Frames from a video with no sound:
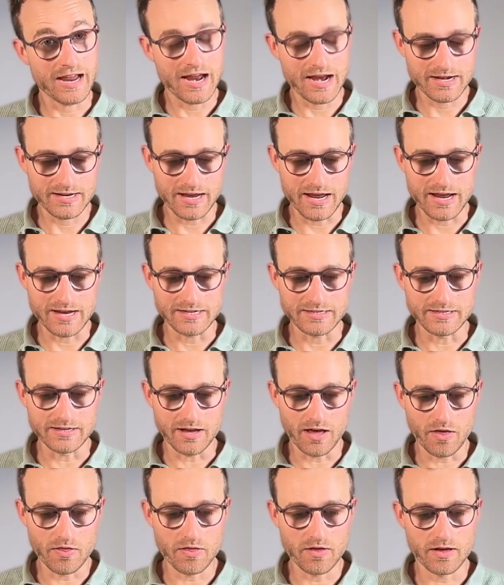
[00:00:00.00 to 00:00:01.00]
add
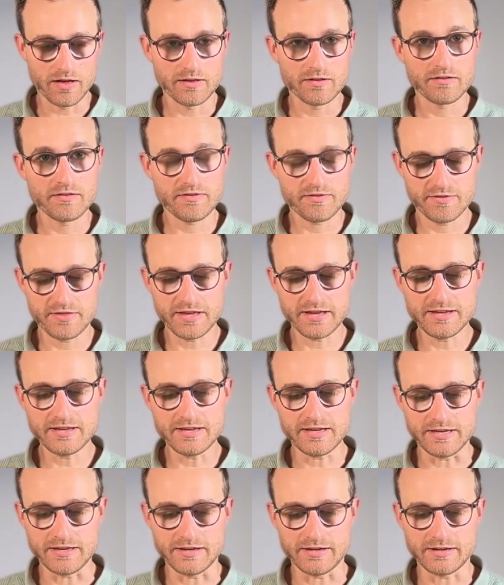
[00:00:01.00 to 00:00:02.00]
another thing
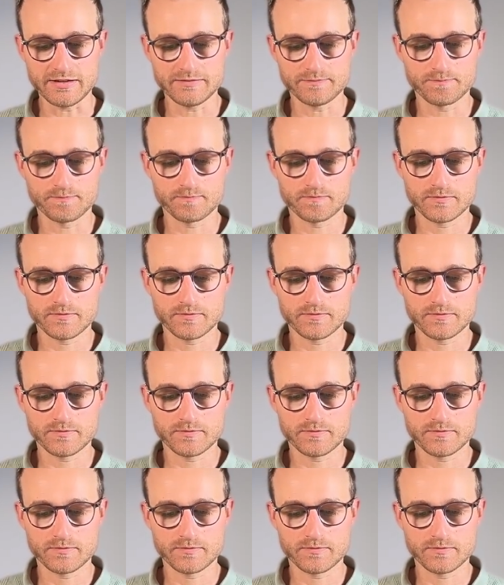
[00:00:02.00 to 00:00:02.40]
here,